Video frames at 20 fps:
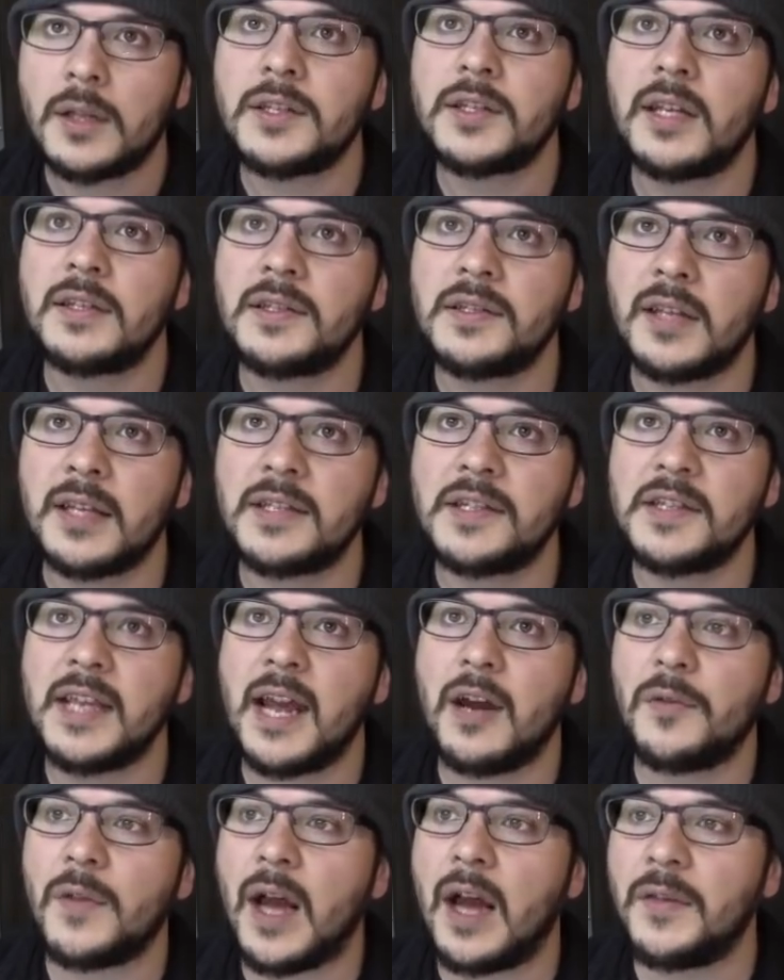Let's let's let's see
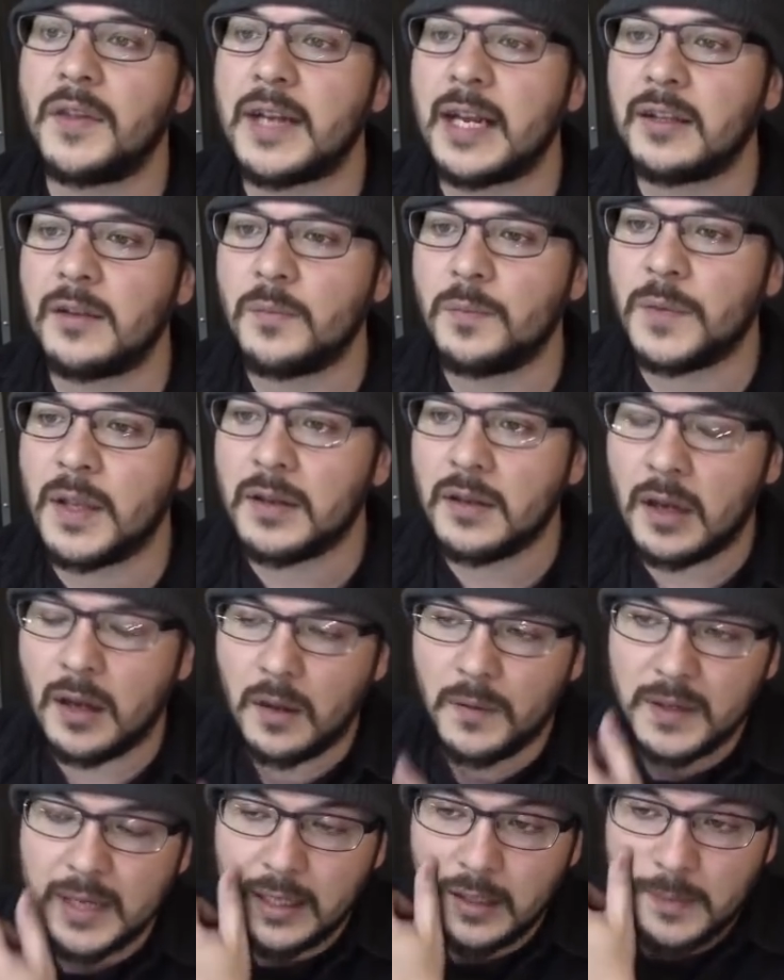how, how the daily the,
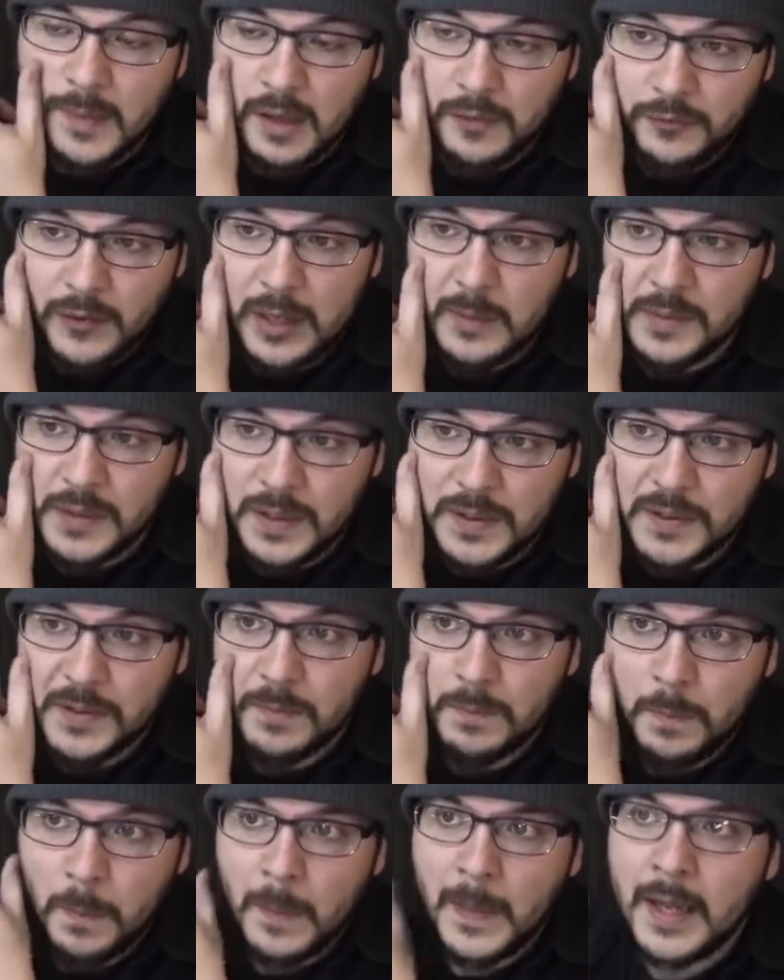uh, the Daily Mail frames this.
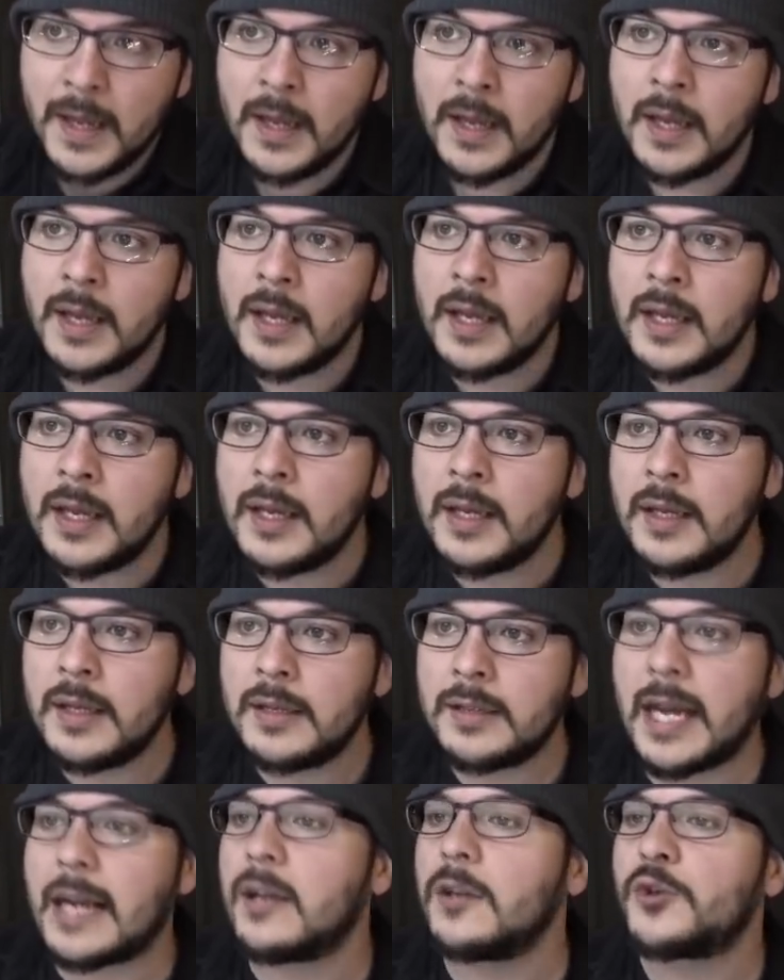
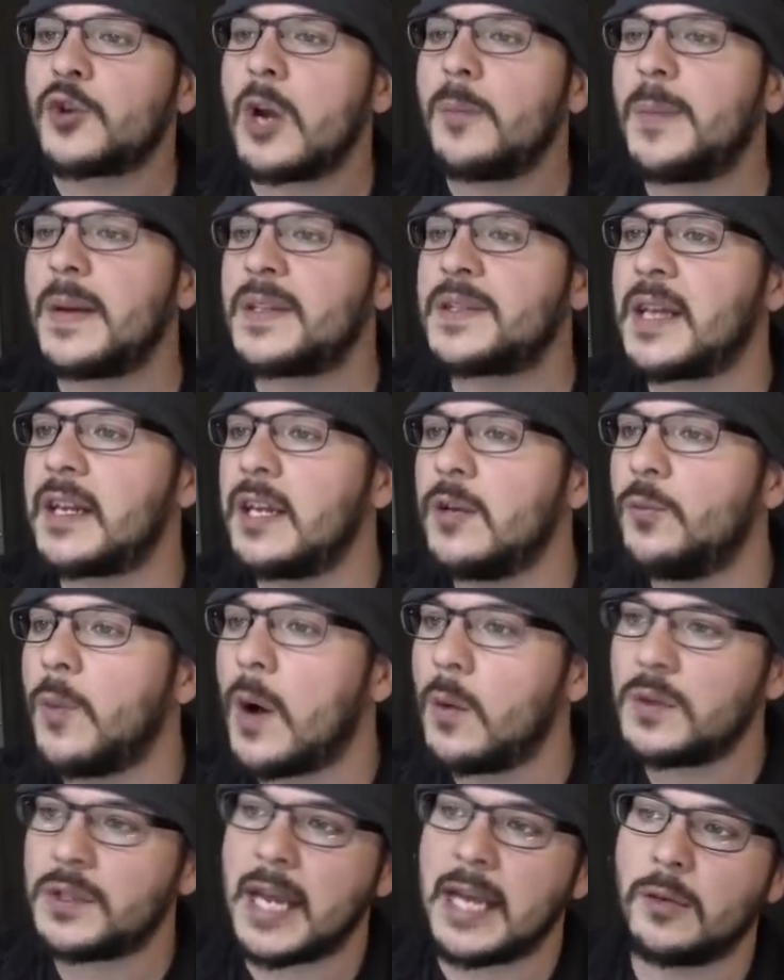Donald Trump has said he
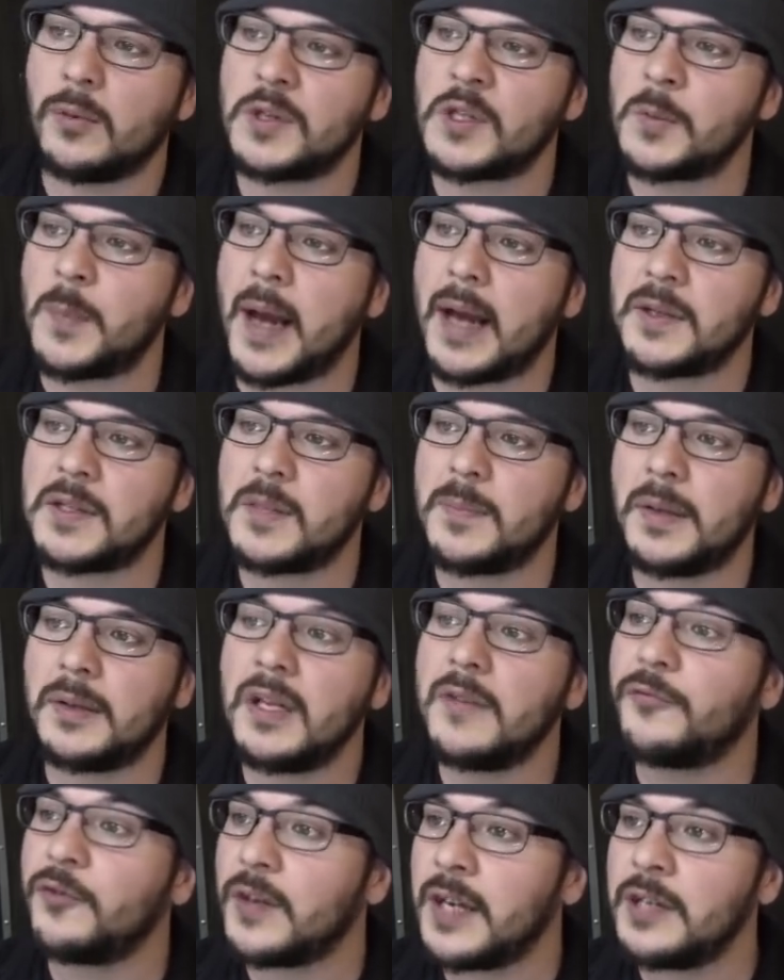won't take
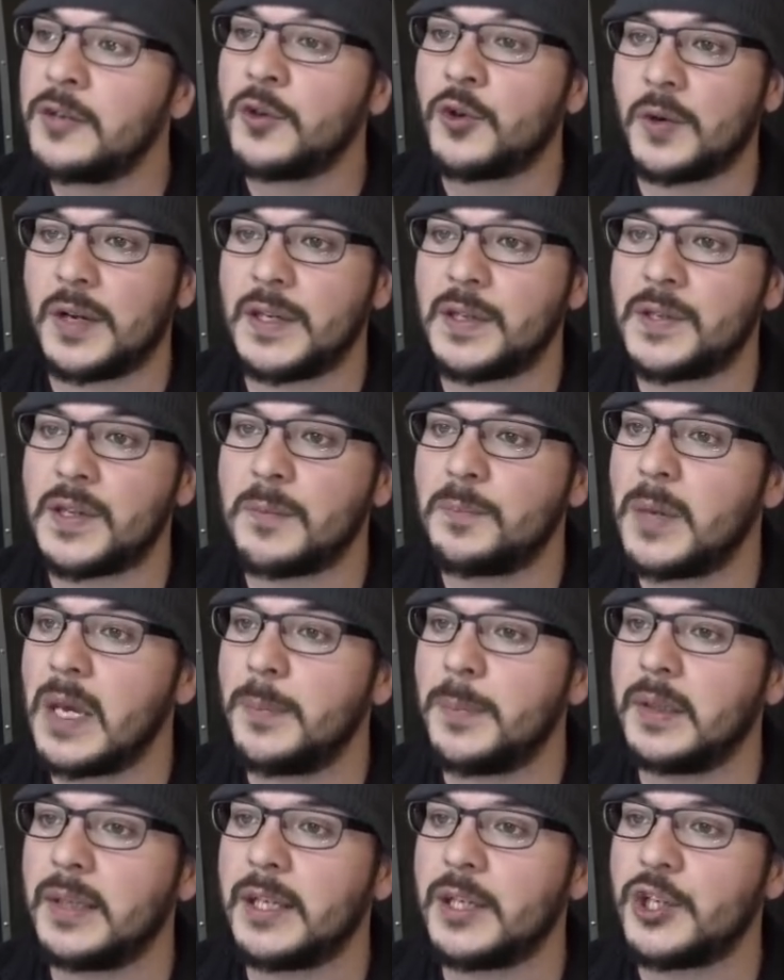responsibility for an increase in
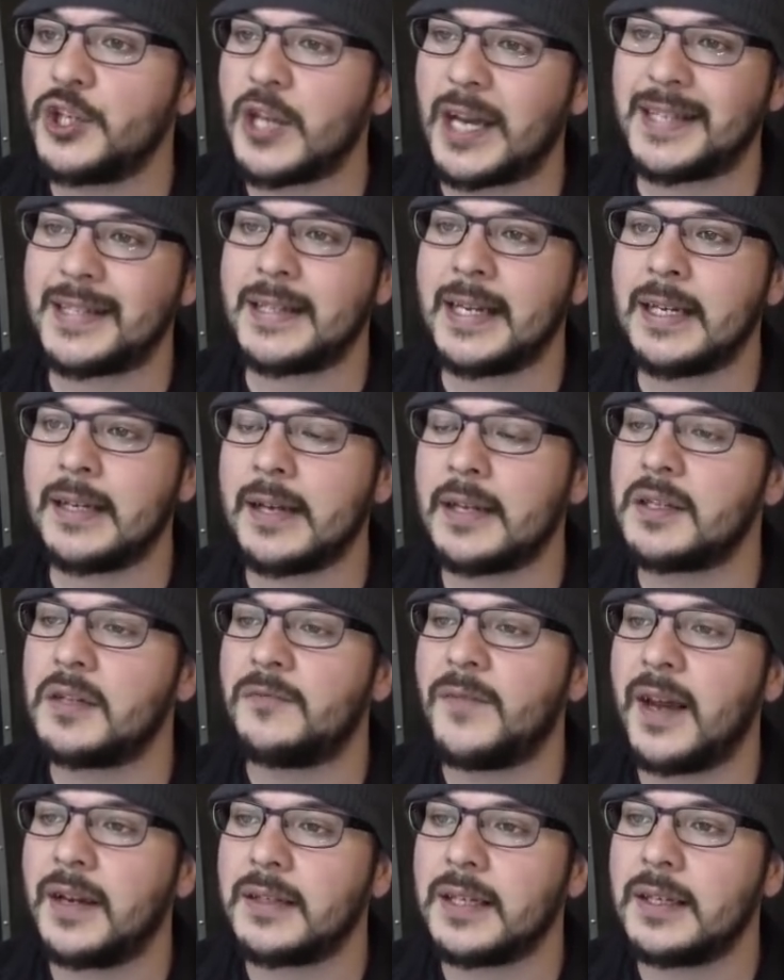people ingesting
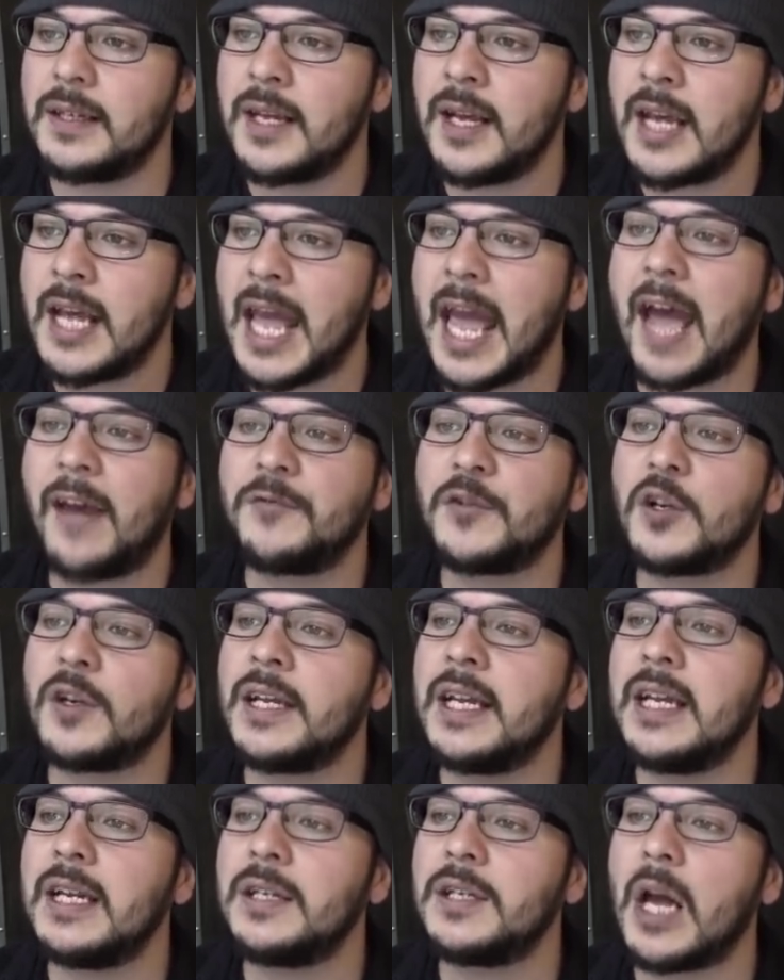disinfectant after
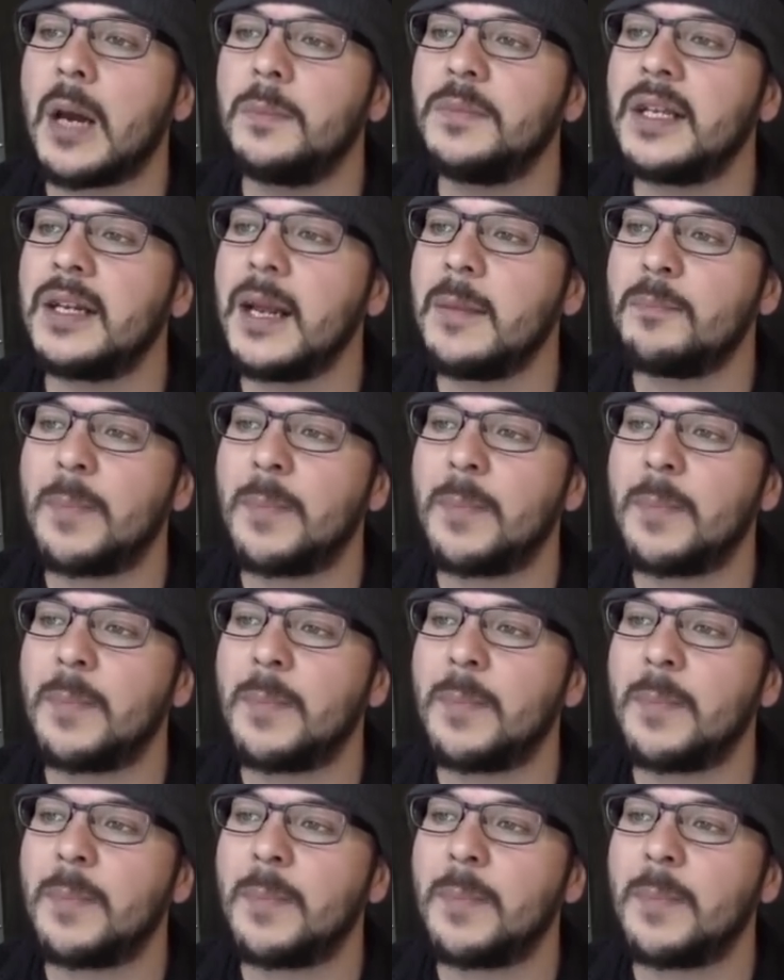he dubbed it a